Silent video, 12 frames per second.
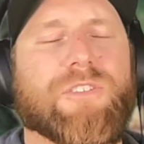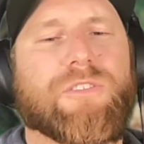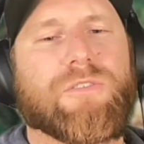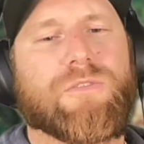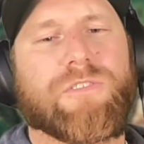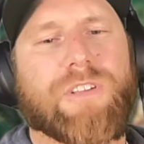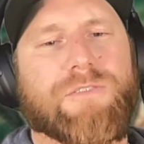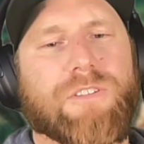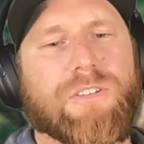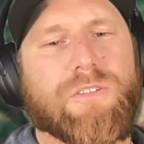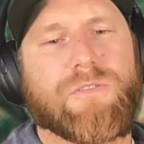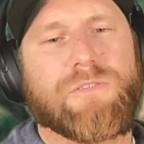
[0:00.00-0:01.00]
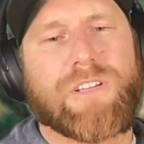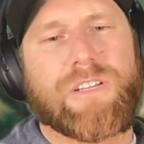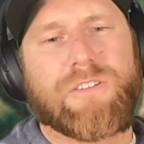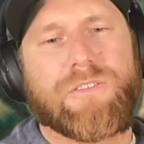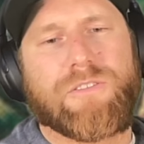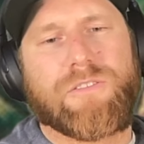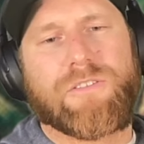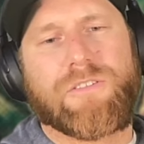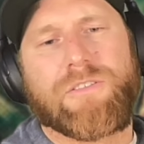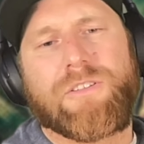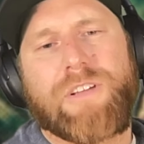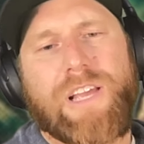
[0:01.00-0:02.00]
do is you have to go
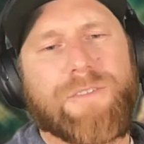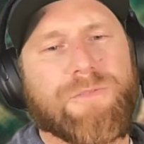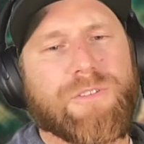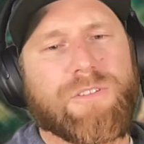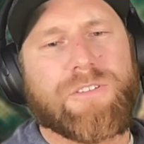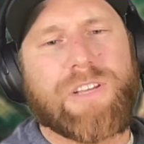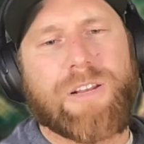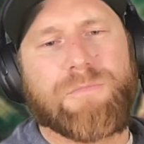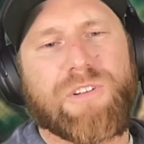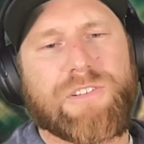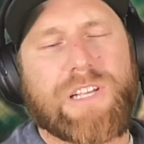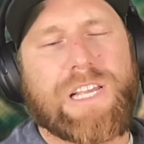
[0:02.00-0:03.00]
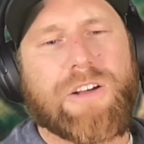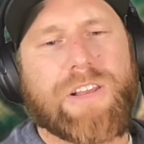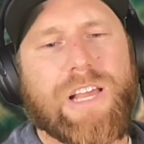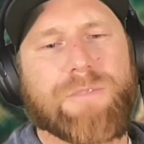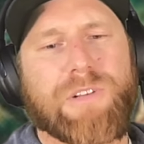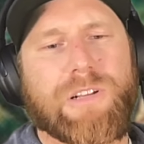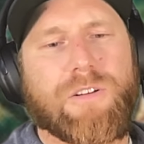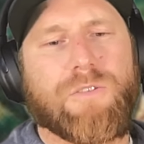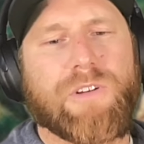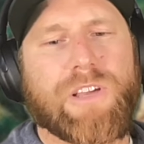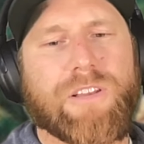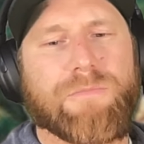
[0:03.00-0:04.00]
into have your Databricks account admin
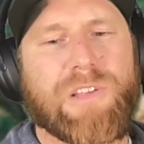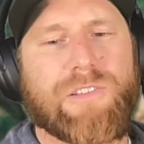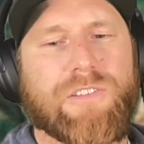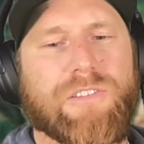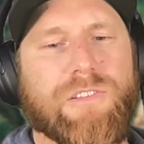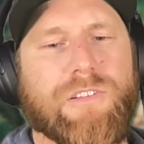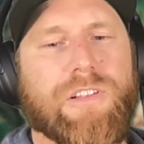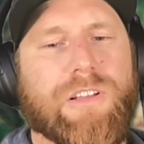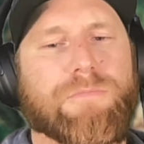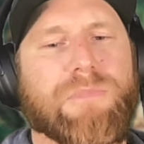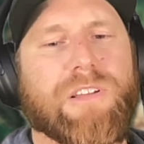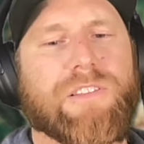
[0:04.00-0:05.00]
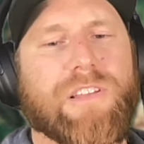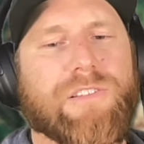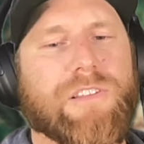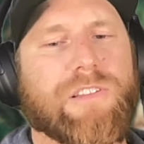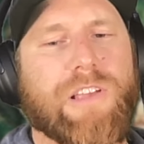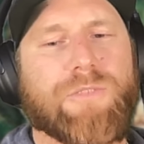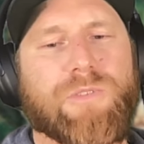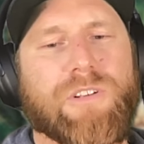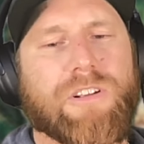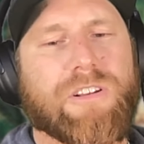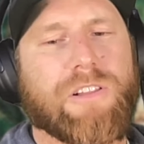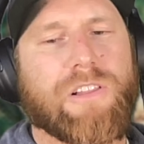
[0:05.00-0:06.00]
go in and basically just click a button that says, hey, we
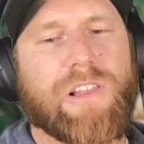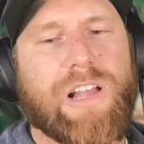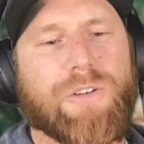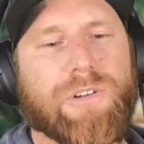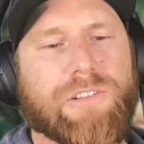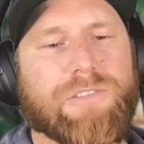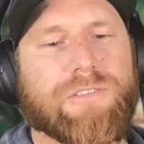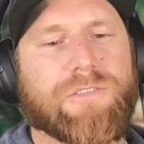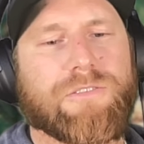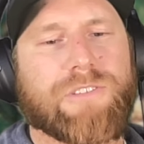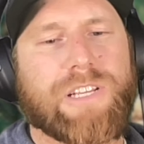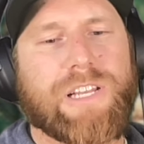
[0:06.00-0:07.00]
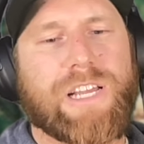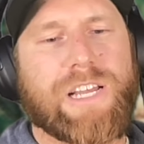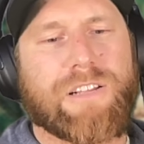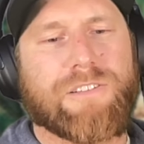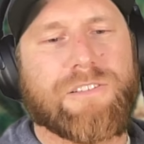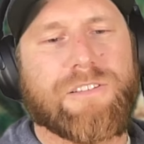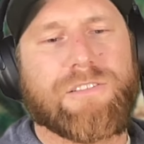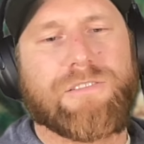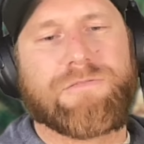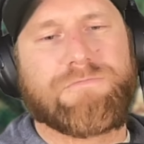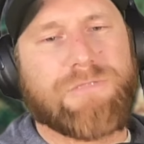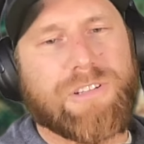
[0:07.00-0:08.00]
are going to allow external data
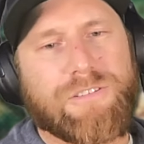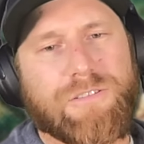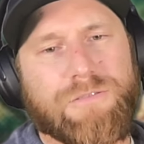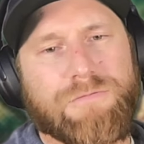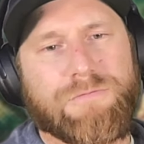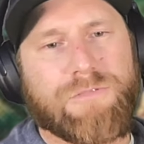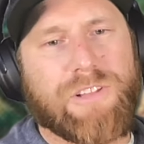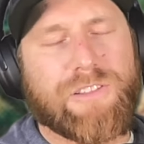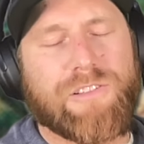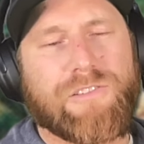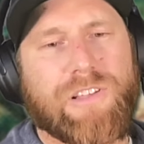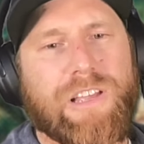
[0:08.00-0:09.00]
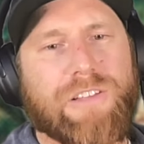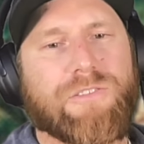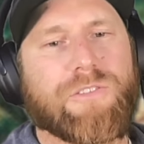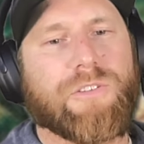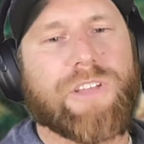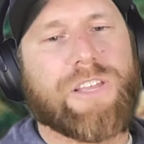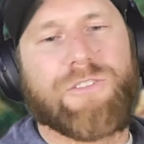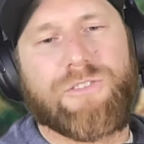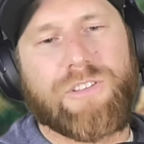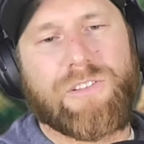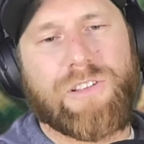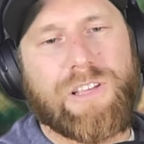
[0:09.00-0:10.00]
access, let these external
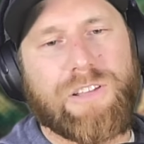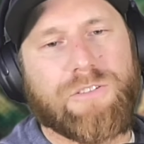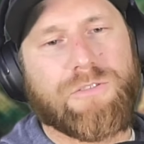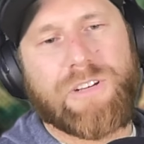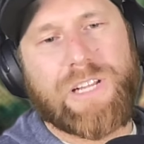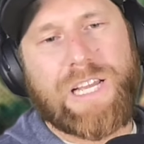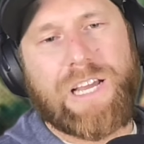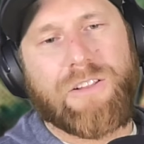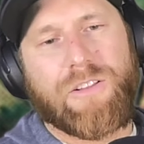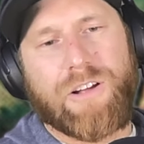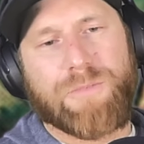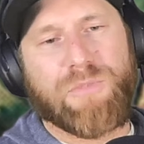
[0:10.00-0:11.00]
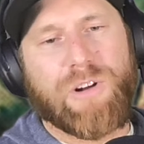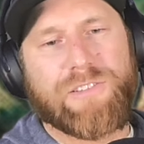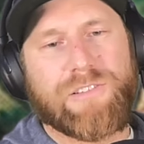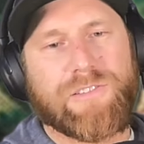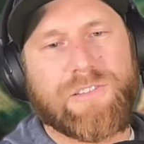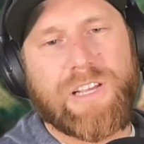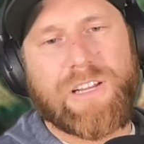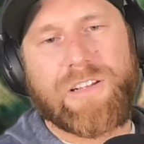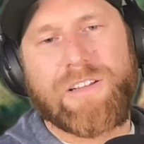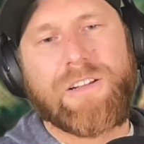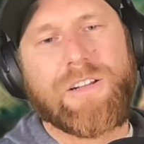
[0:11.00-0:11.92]
engines hit Unity catalog and process data.